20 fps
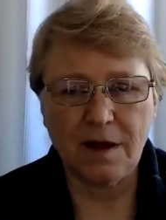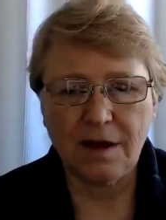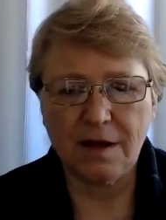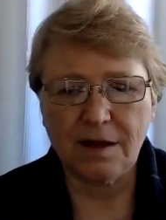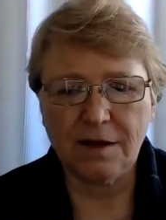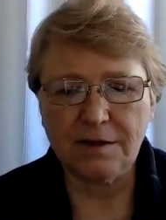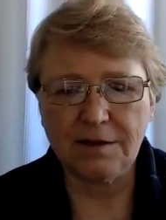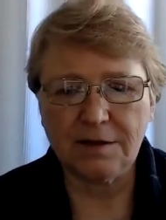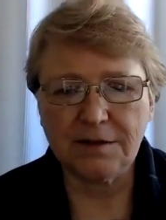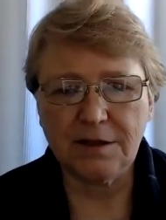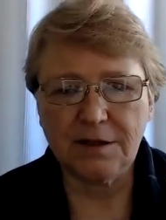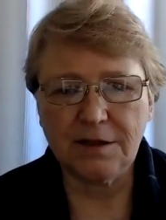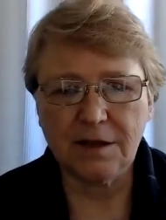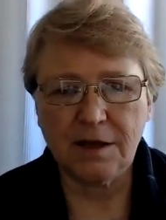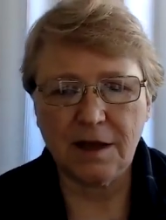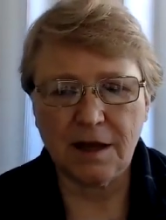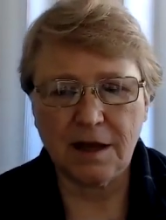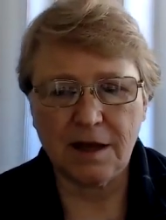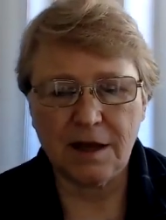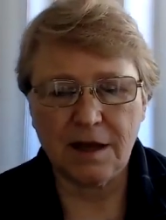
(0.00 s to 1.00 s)
is
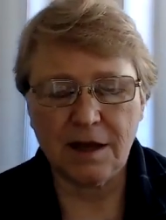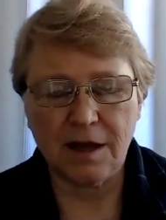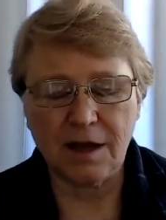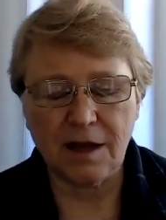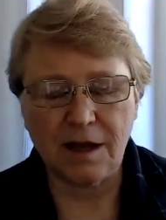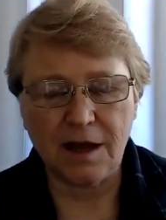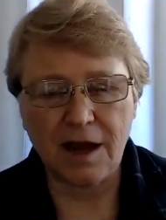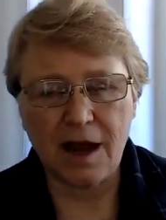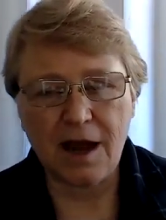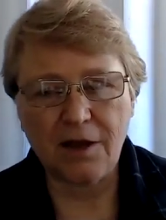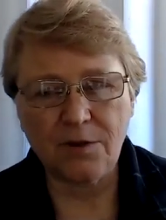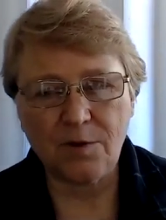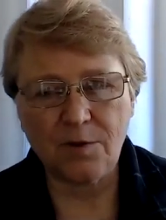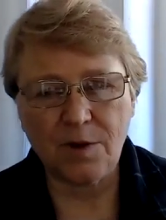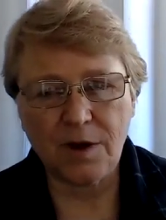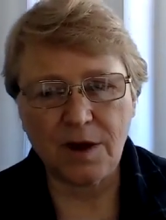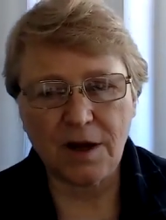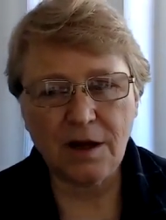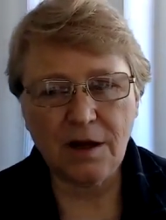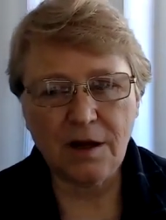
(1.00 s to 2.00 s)
a
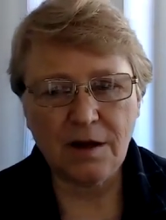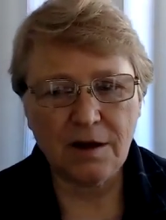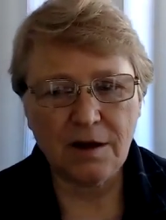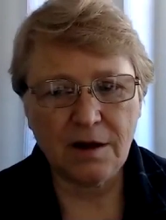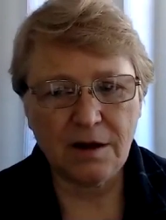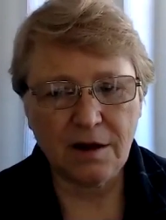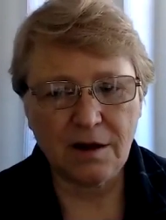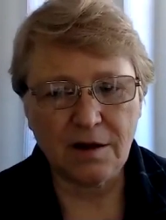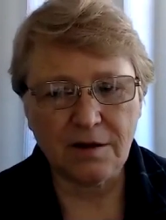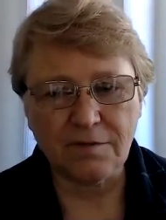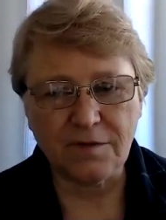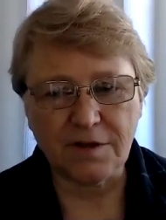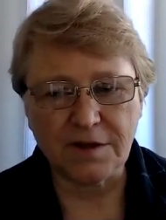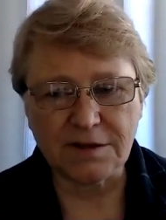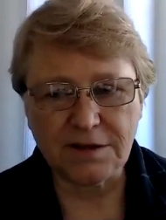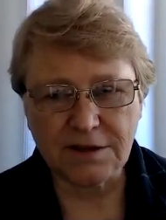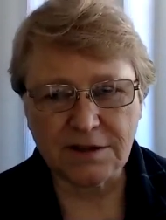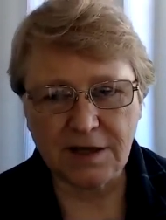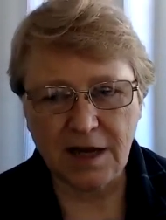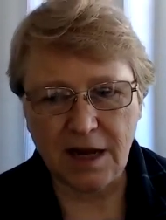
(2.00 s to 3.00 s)
gathering of
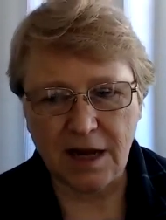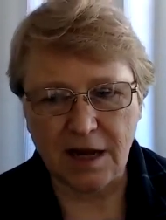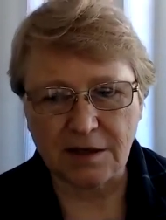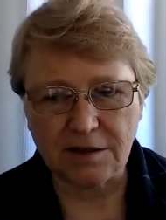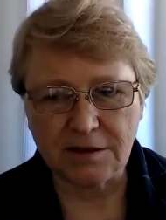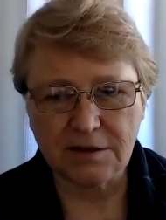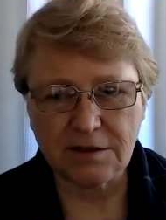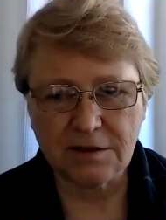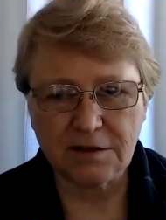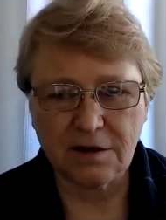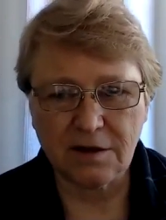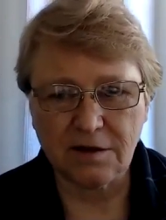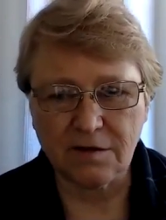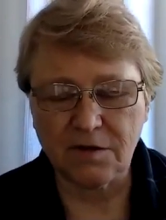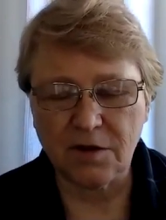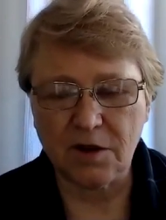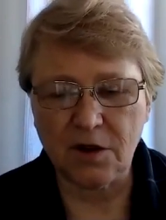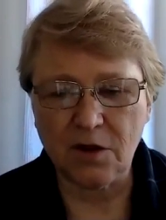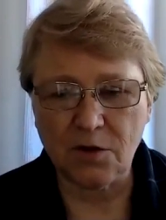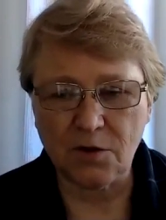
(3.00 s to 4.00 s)
the states
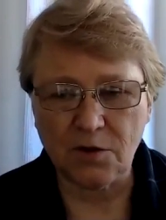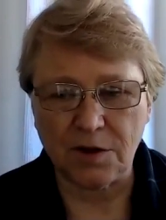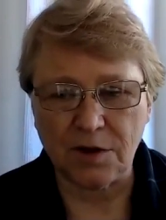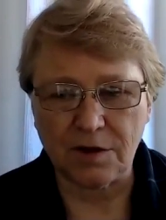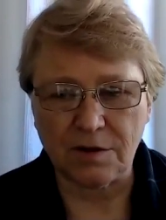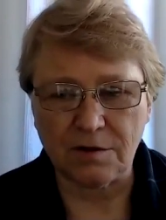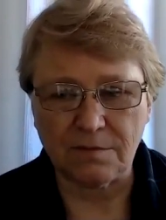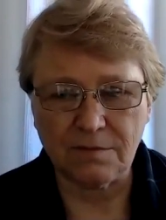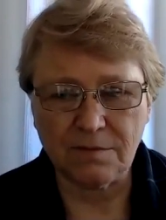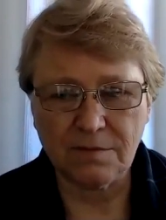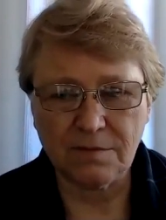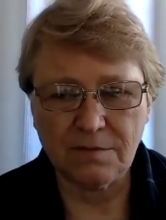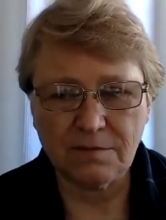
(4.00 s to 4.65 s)
of the Union,